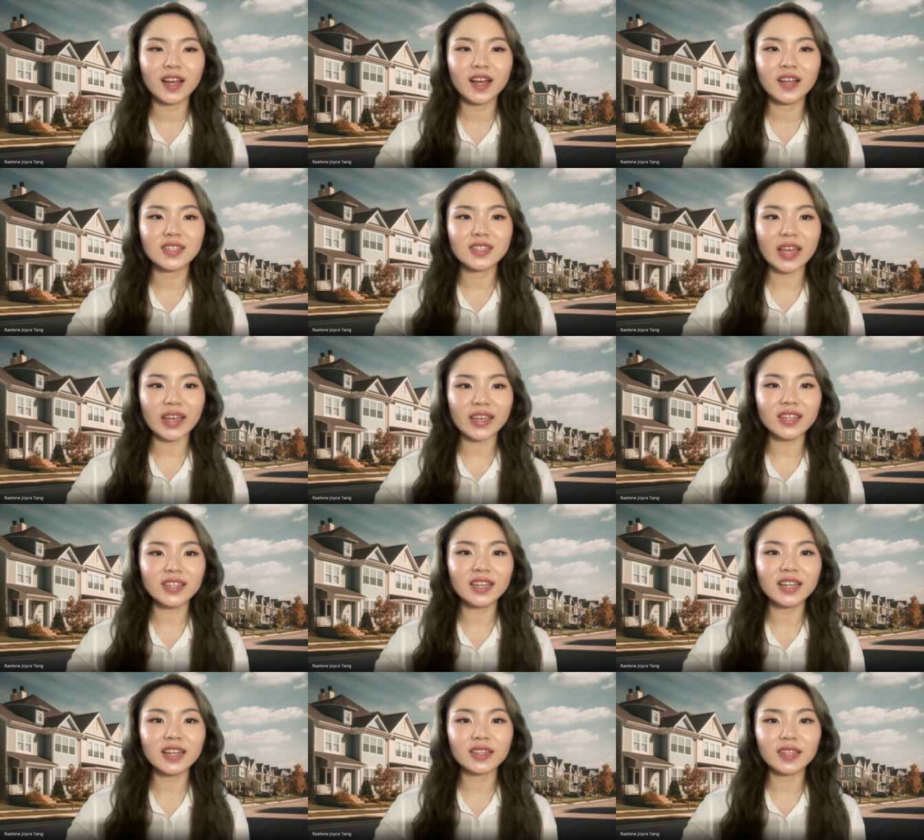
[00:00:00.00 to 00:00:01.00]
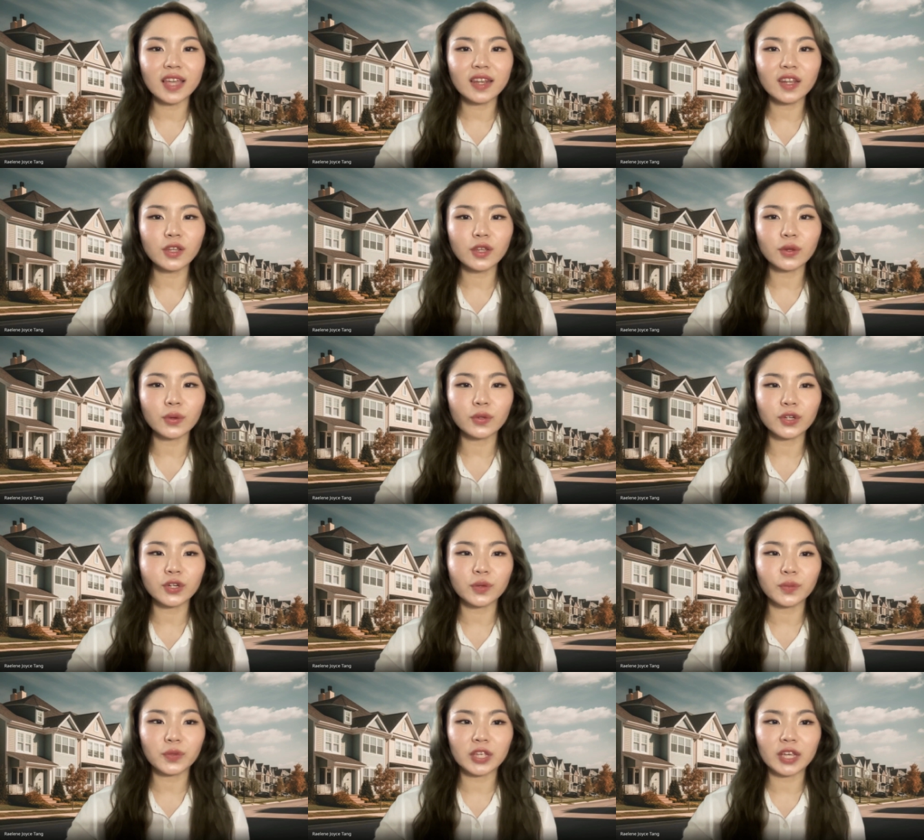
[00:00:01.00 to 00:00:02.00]
Second, tenant and owner
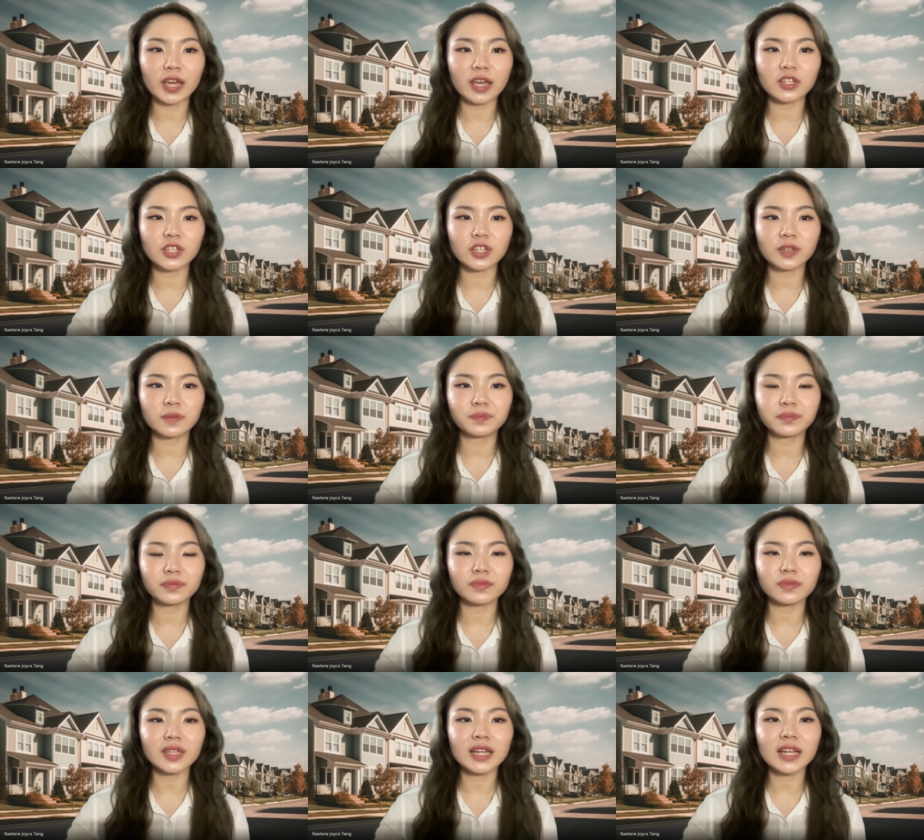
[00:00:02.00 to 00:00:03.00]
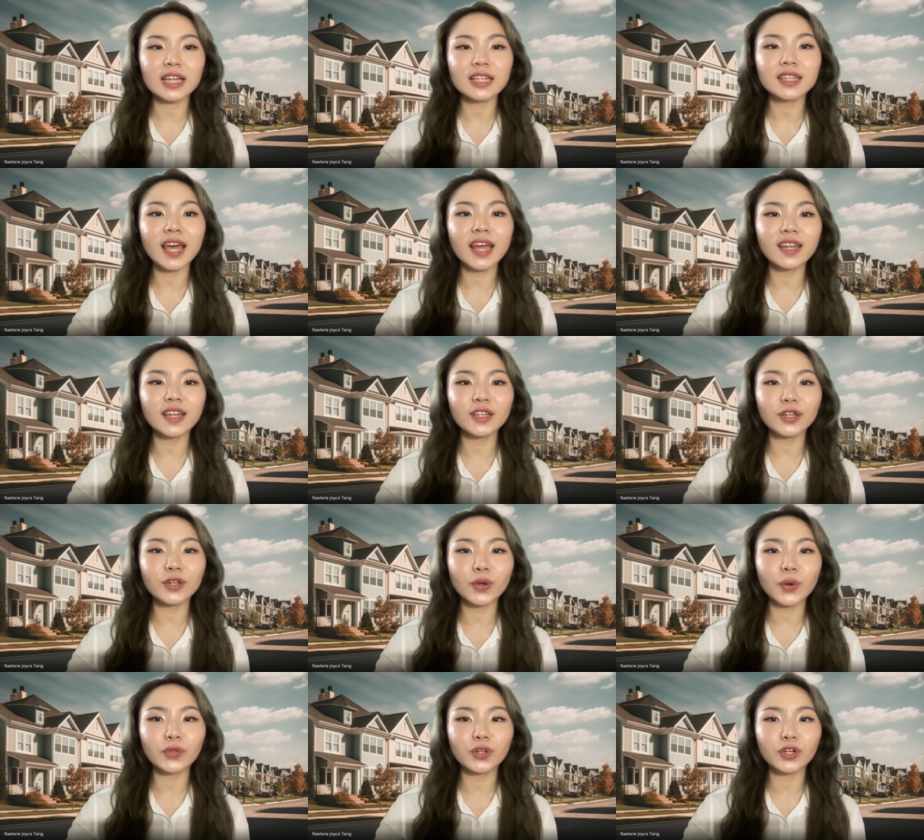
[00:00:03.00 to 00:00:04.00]
communication. Tenant and
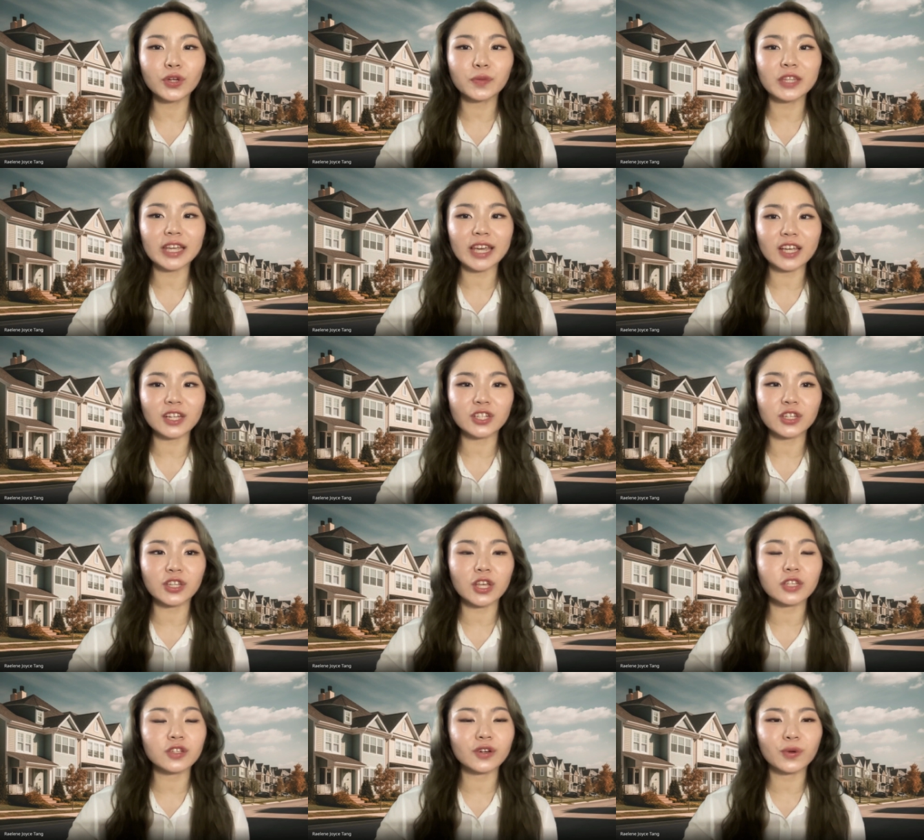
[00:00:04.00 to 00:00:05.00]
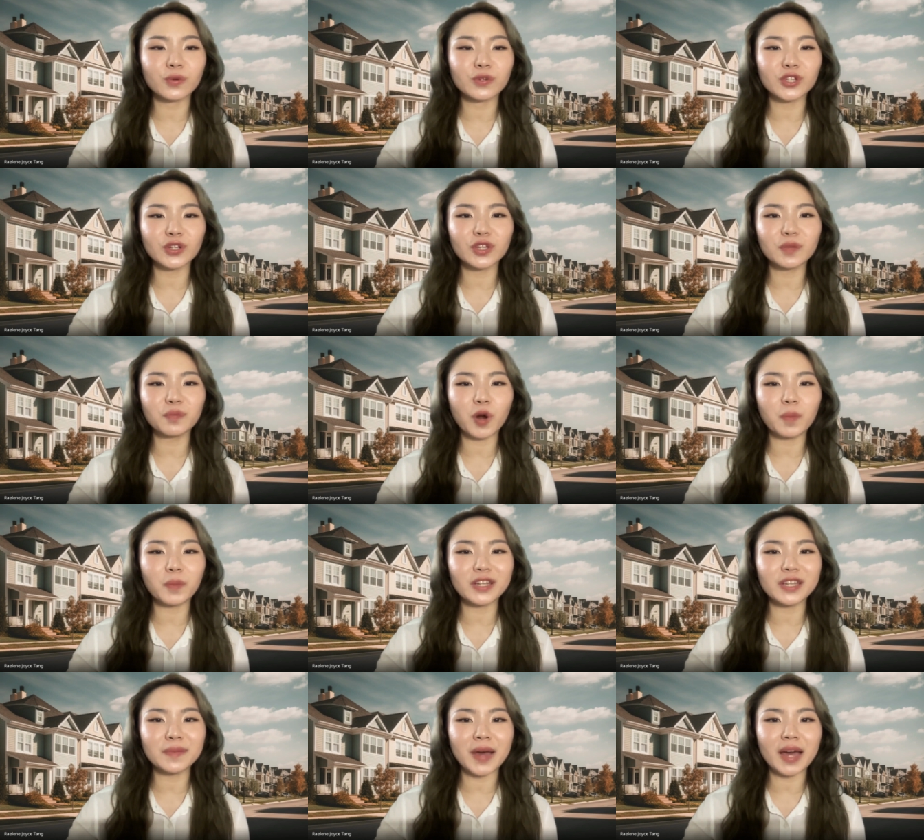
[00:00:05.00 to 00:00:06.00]
owner communication is crucial in
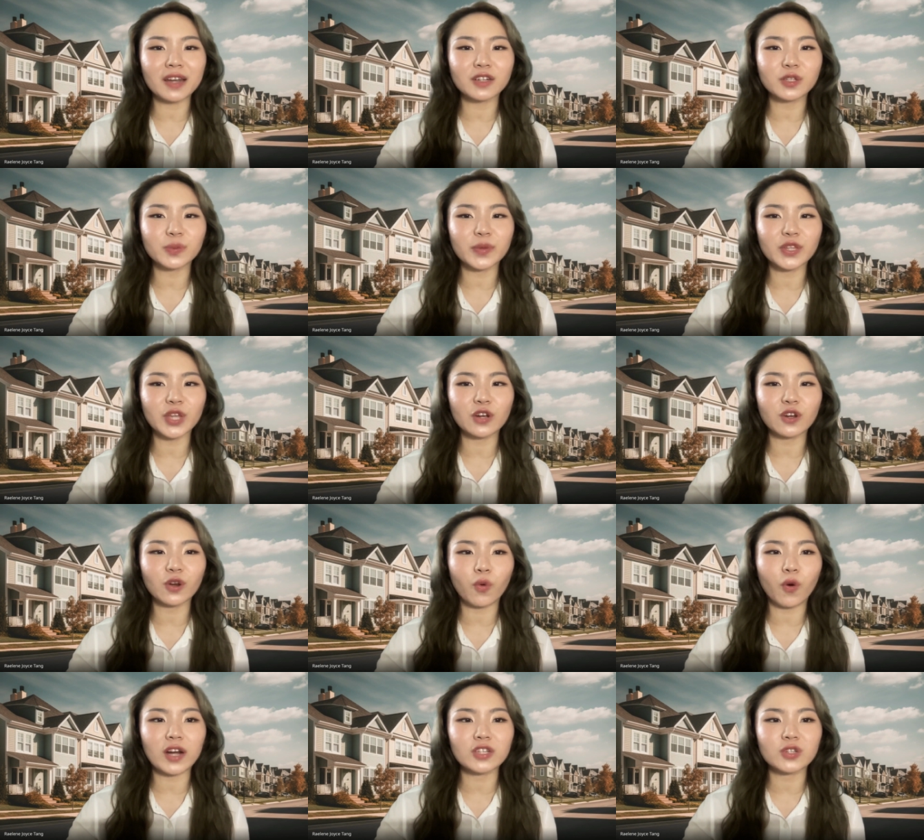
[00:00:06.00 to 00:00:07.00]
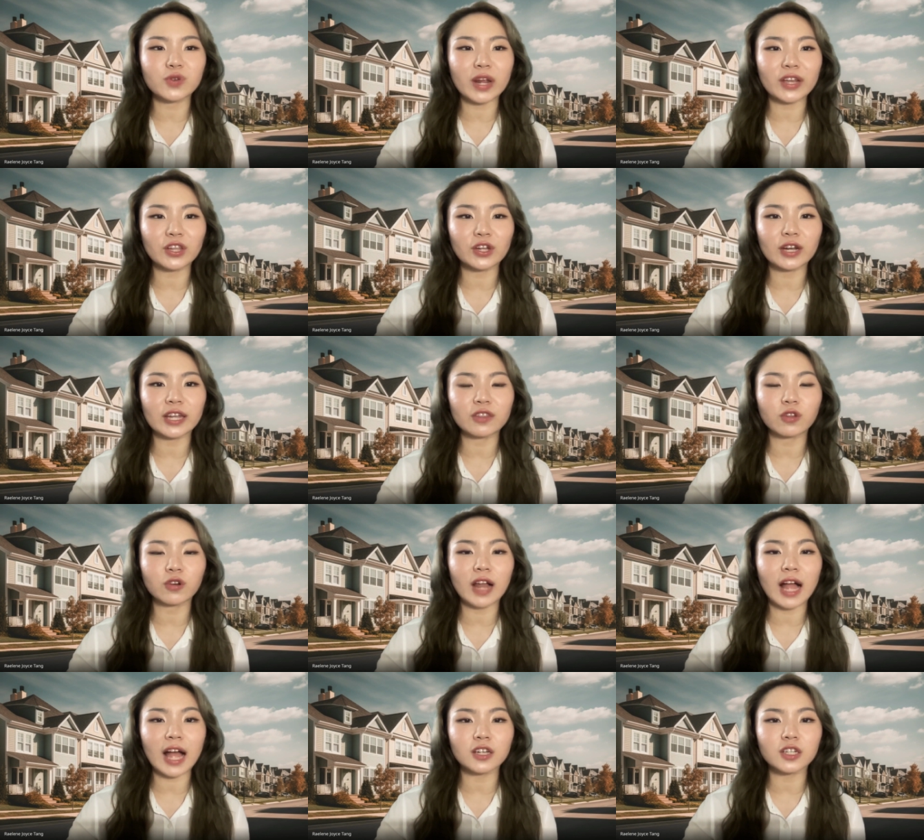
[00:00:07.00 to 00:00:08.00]
property management and requires regular
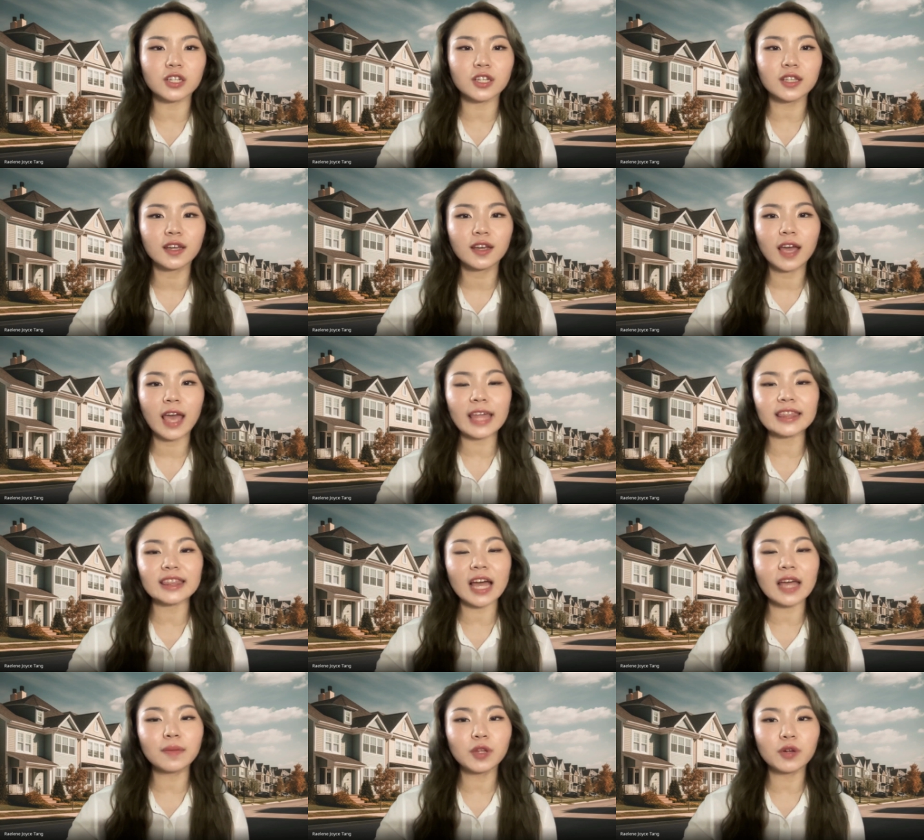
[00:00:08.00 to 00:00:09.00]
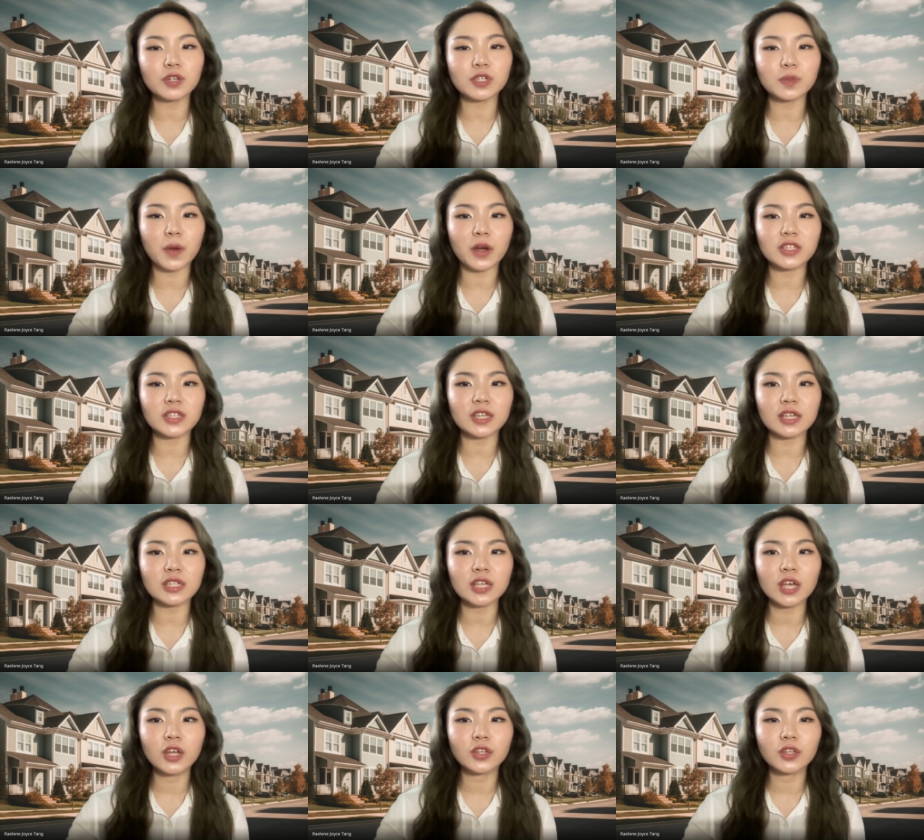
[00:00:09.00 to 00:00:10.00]
interaction and timely responses
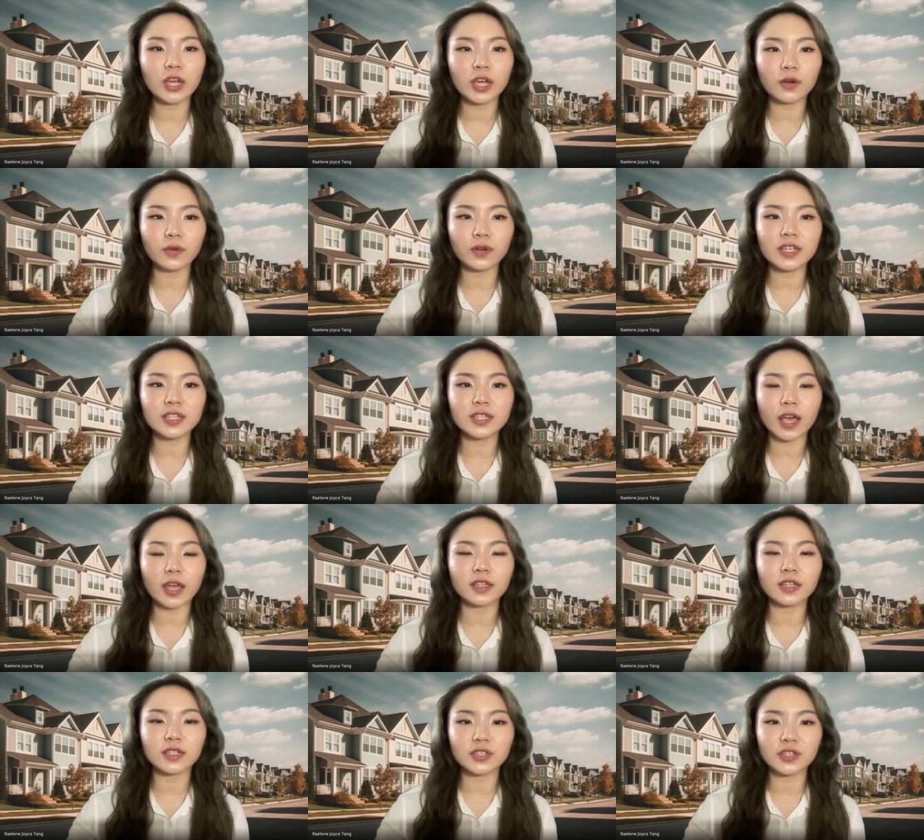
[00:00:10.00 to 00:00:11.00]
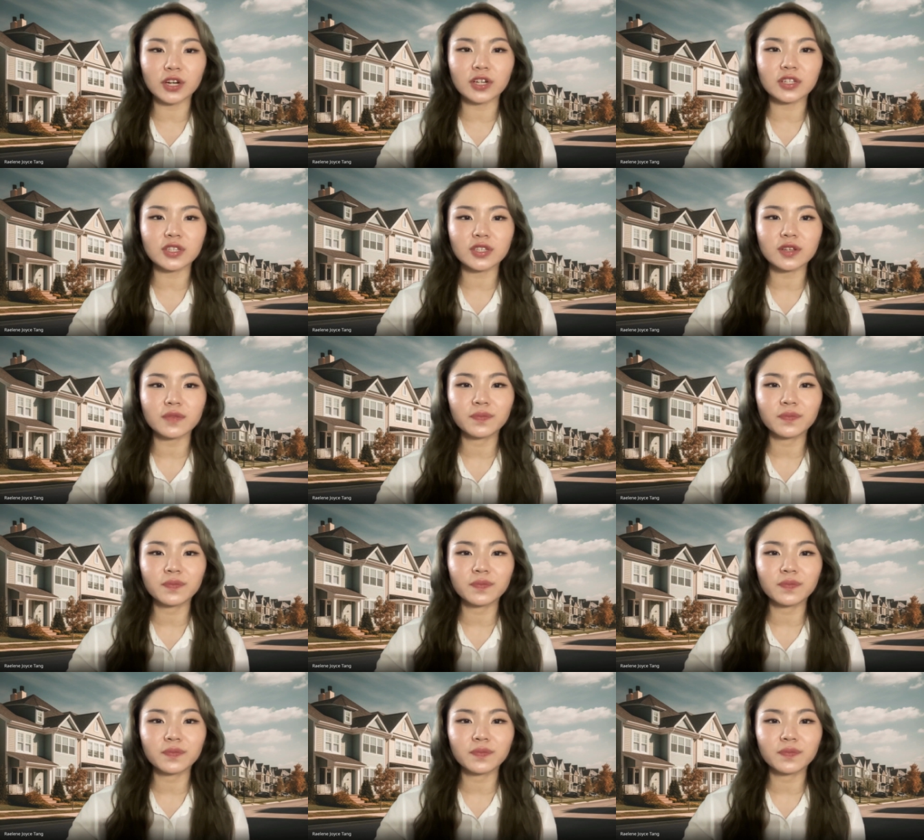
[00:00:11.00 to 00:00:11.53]
to inquiries and concerns.